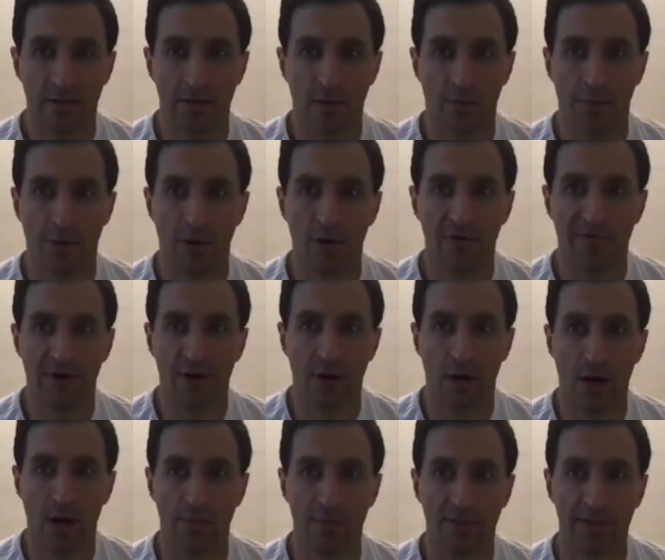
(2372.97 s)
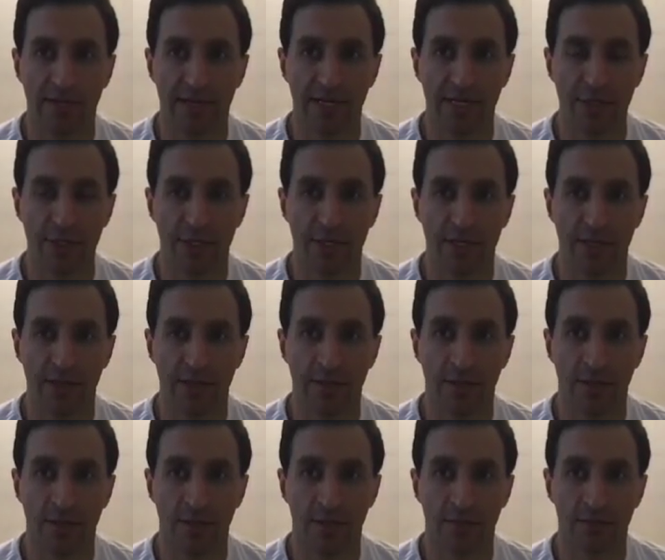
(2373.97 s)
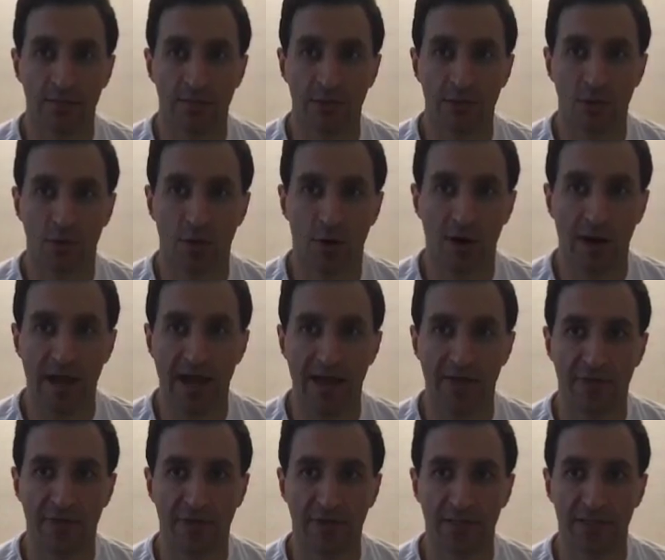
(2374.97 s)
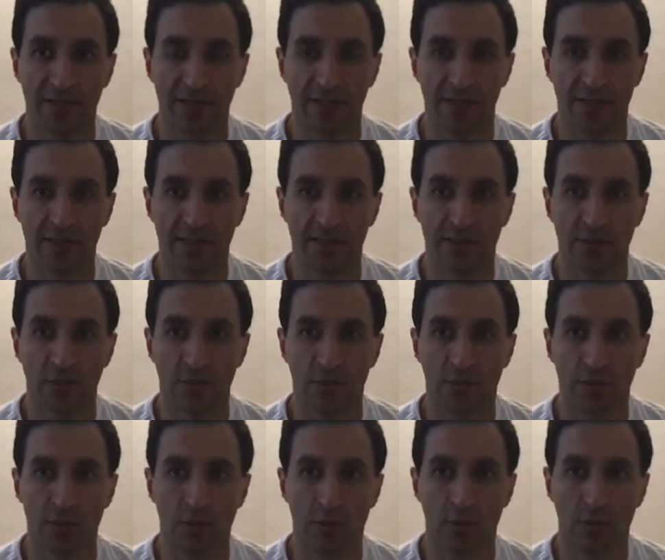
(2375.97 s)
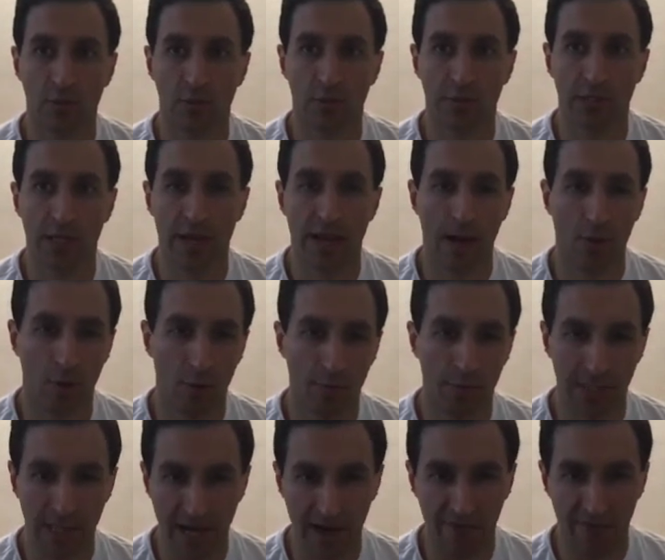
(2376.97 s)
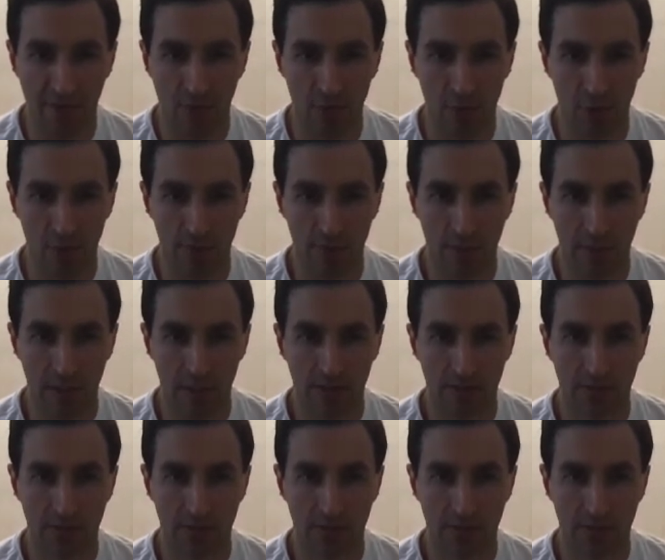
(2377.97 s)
part of our obligation to our athletes is to use our platform